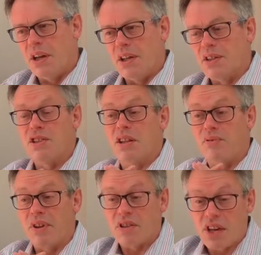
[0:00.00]
essentially the
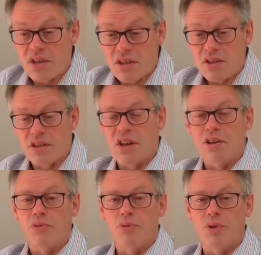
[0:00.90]
foundation
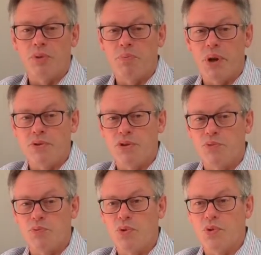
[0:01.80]
stone for the
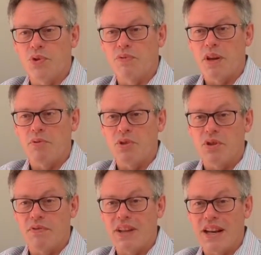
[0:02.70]
post-war
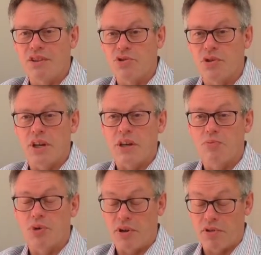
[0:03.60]
development of electronic
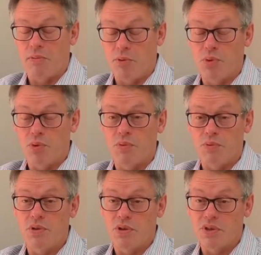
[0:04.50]
programmable
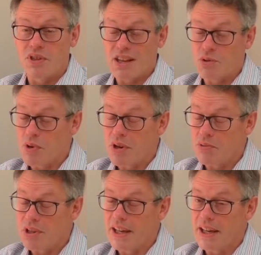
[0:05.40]
computers. That's where it
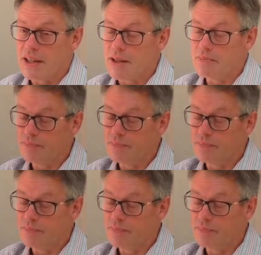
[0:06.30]
was laid.